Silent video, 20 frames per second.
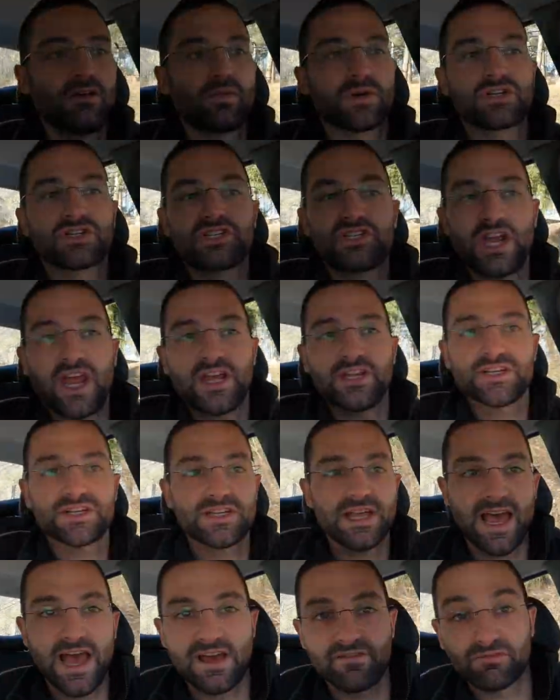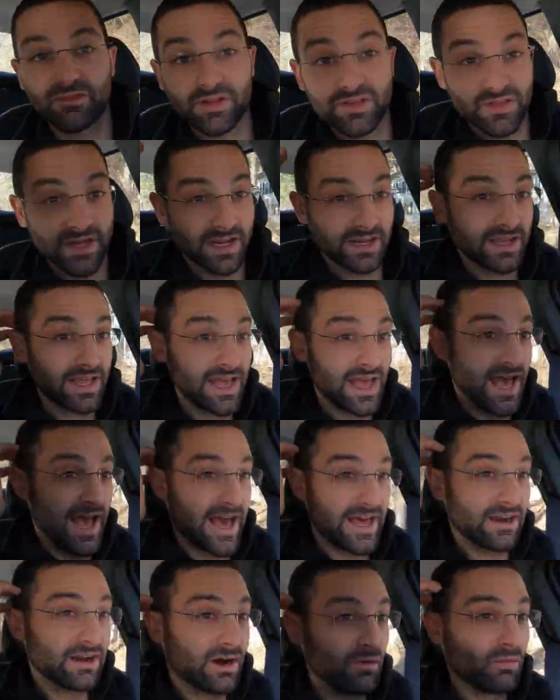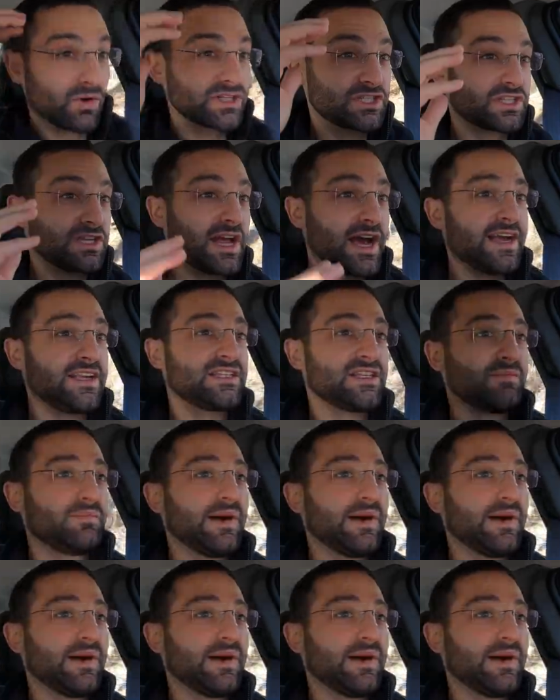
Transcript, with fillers: which changes everything. And what's nice